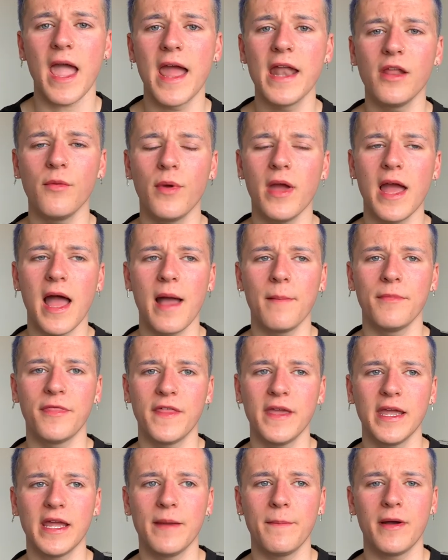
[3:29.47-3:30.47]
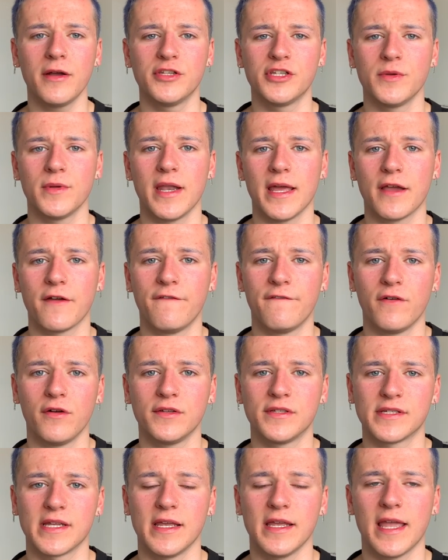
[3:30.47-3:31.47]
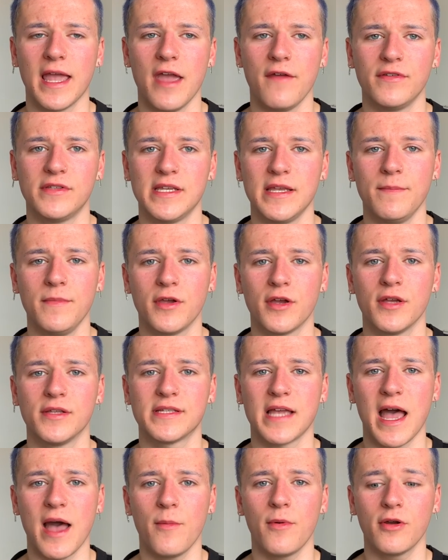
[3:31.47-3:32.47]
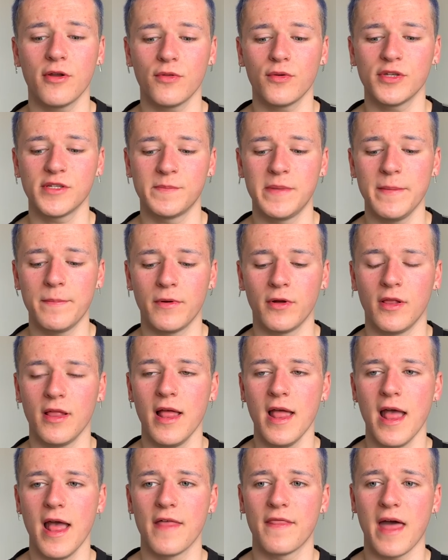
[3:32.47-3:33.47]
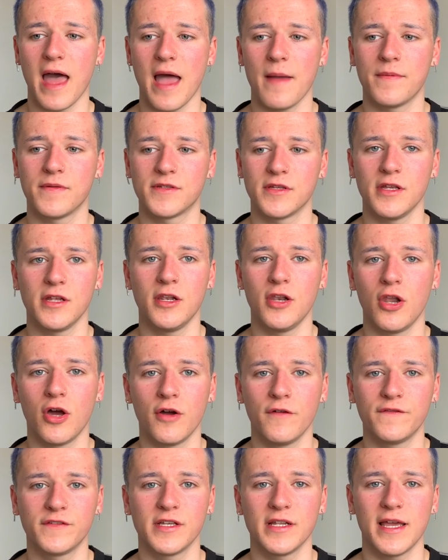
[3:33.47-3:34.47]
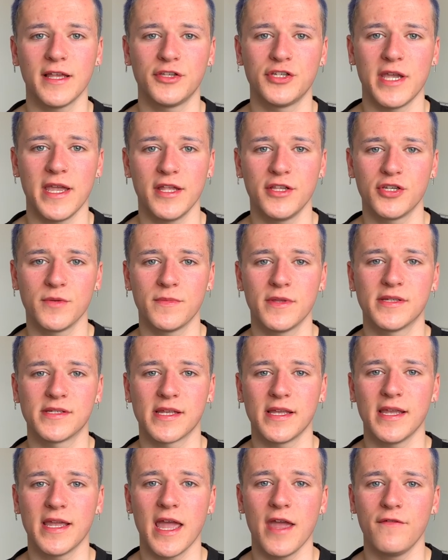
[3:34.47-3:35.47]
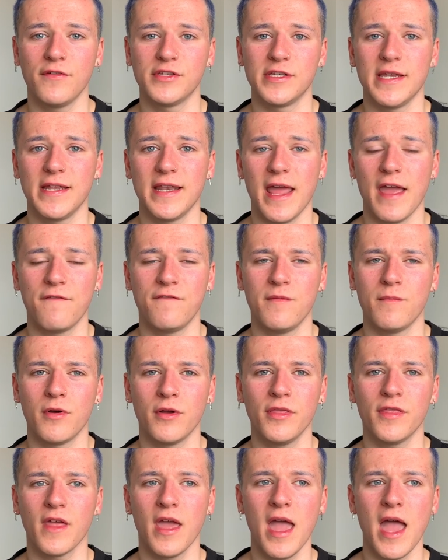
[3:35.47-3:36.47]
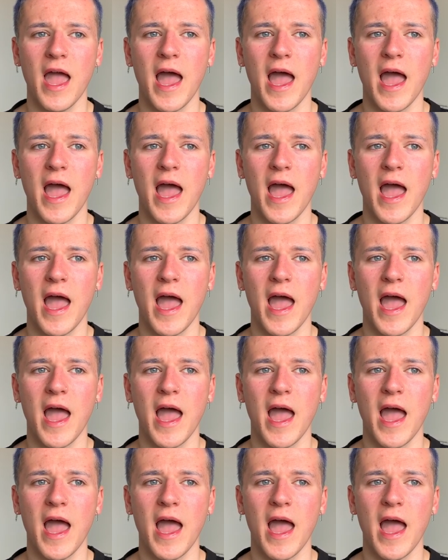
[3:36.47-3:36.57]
Anyway, I'm thinking about doing like a full skincare routine because I'm one of those people that absolutely love to like change up the skincare routine every month.